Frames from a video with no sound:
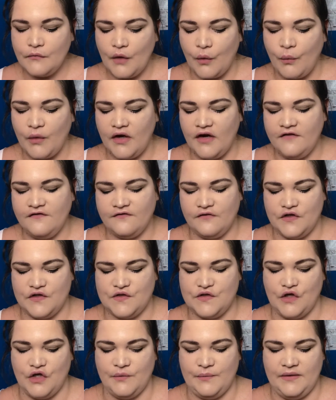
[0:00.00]
When I
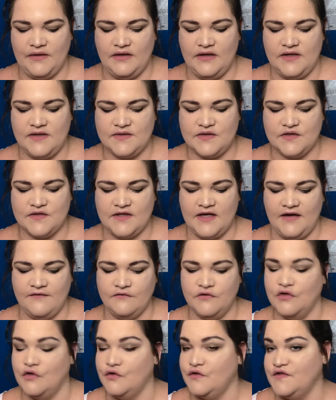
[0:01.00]
first opened these, because I have no